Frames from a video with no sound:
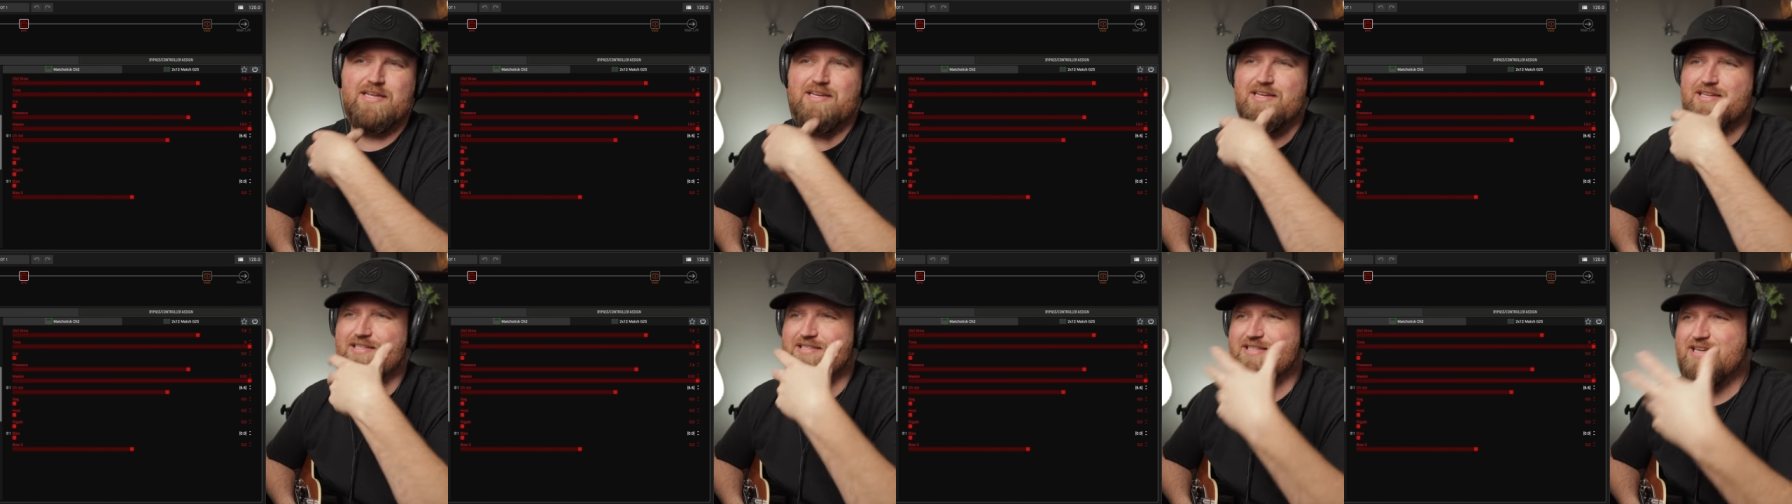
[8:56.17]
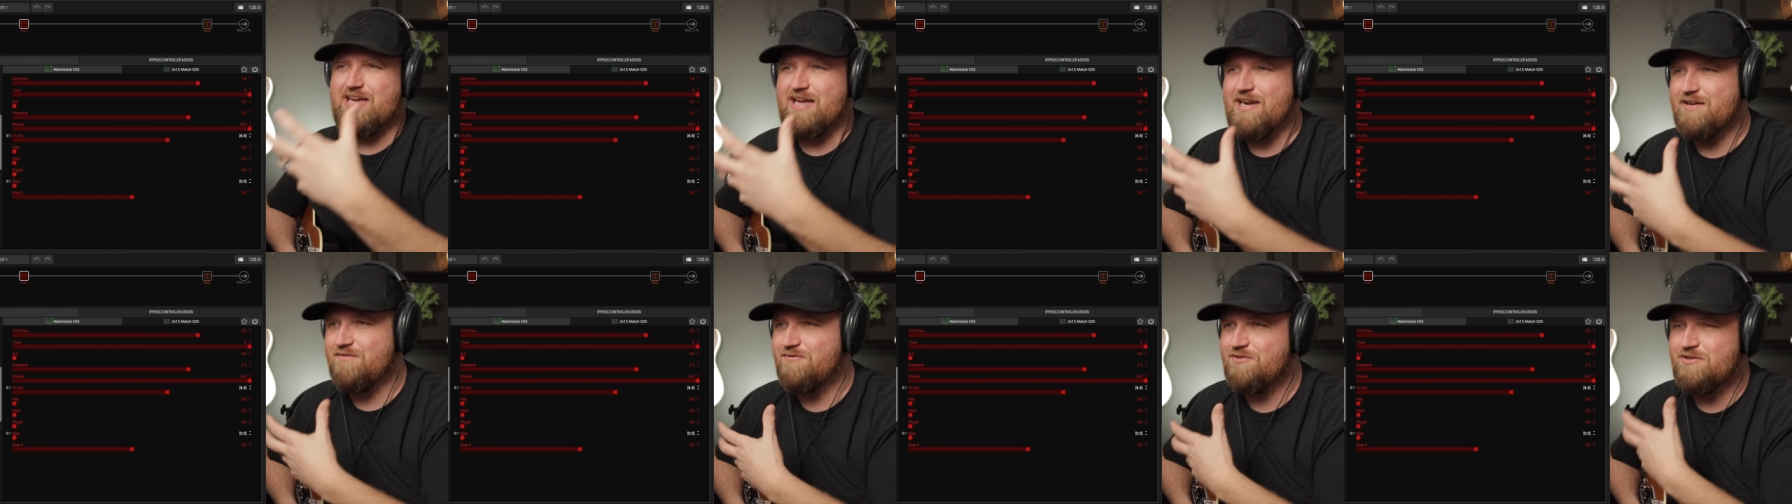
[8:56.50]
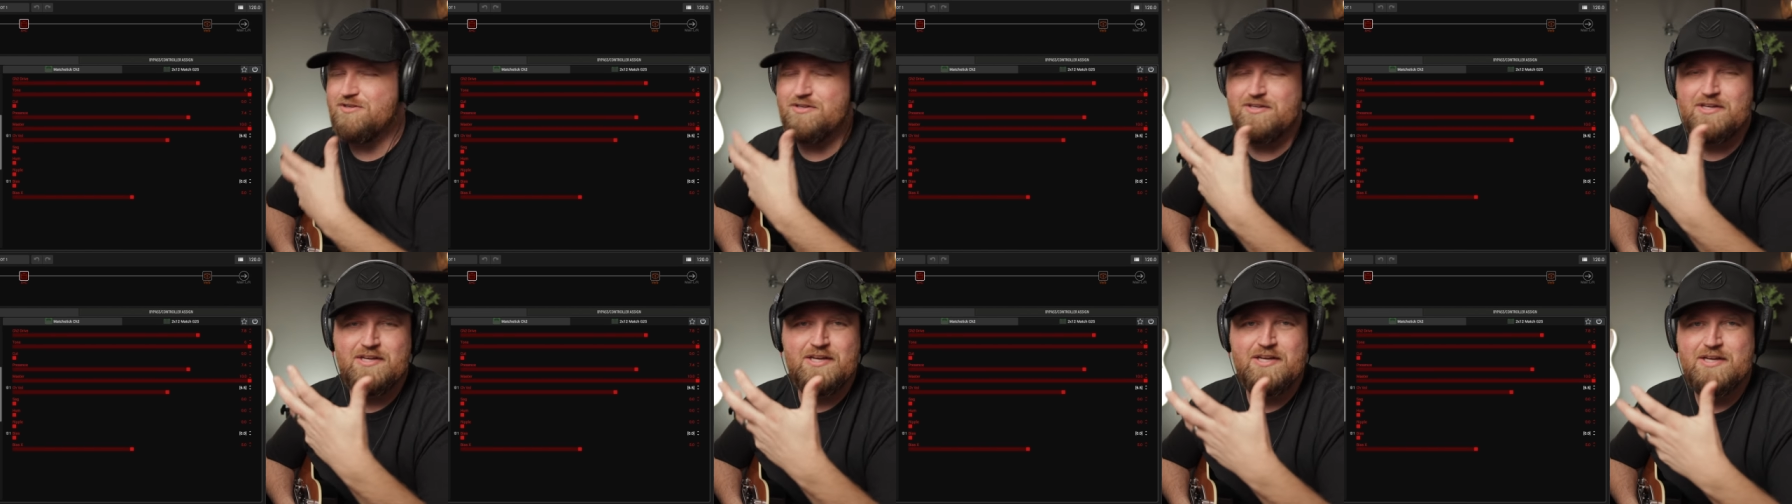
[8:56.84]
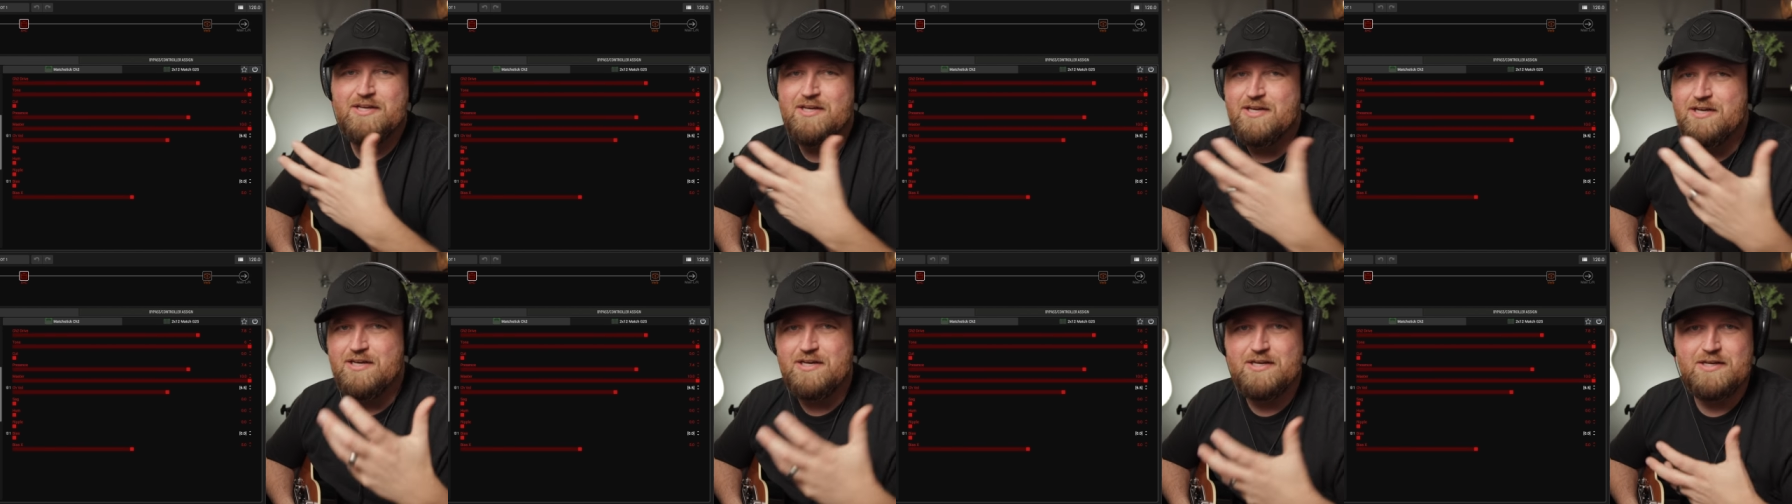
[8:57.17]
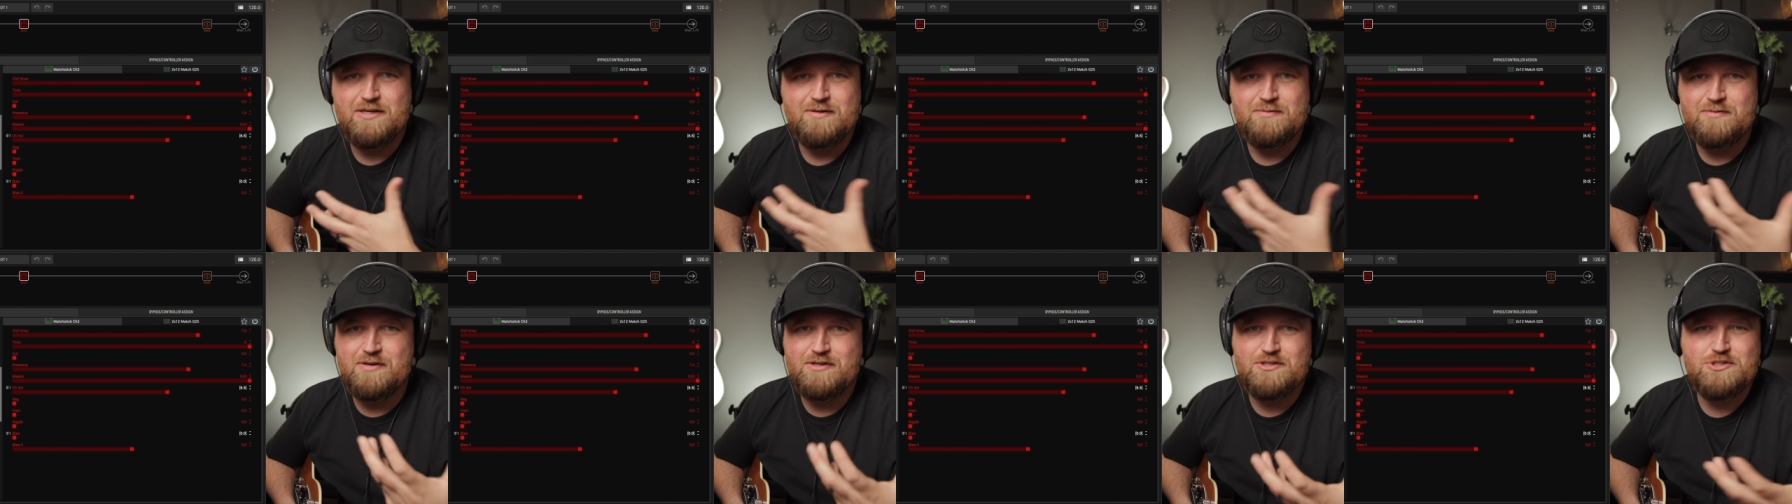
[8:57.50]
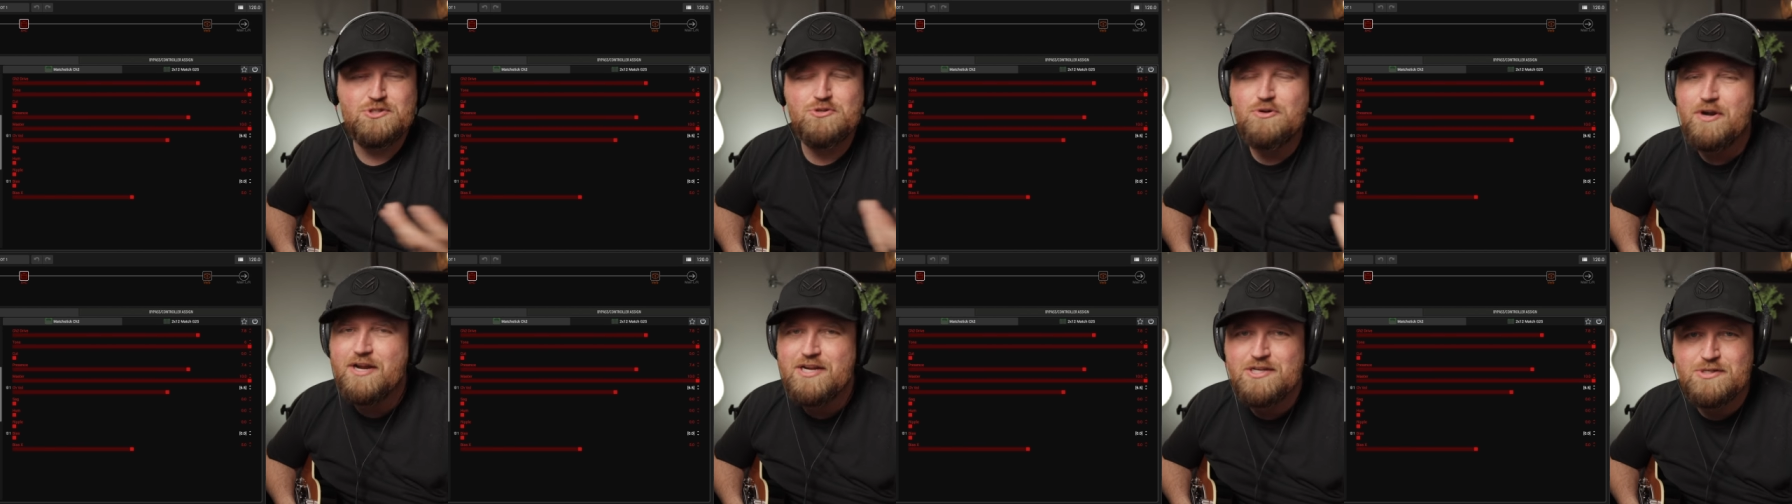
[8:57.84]
And it's kind of a, a
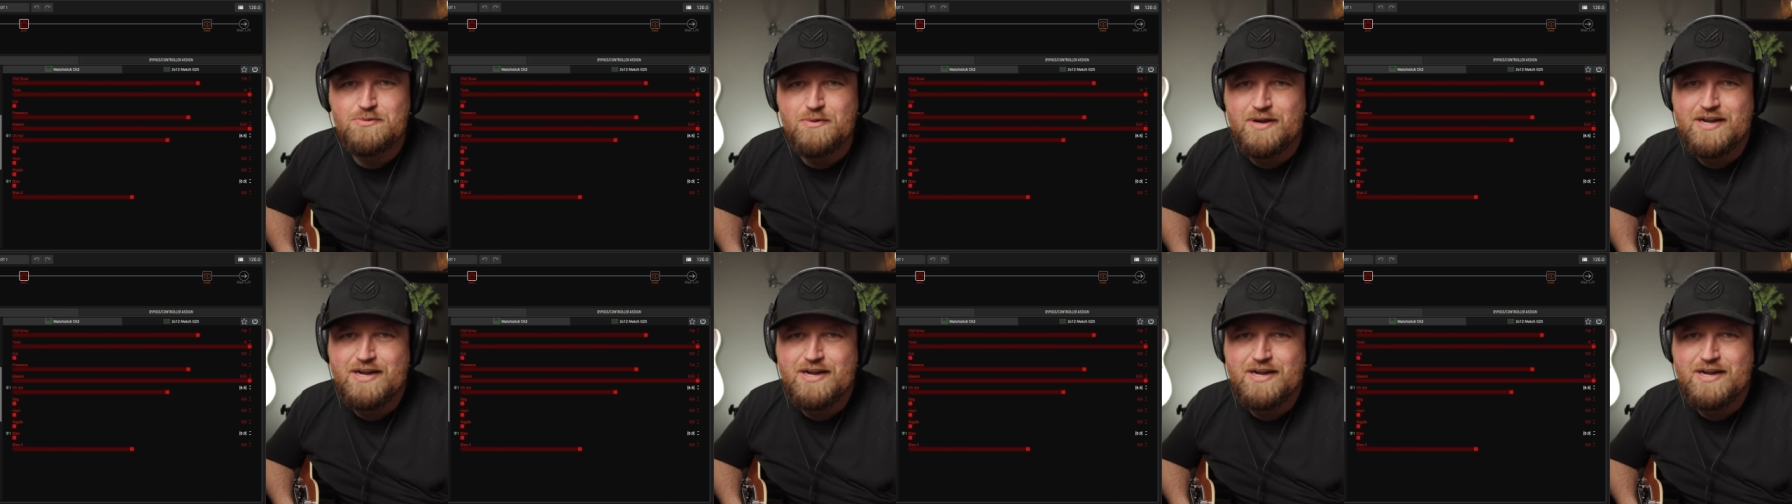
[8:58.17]
strange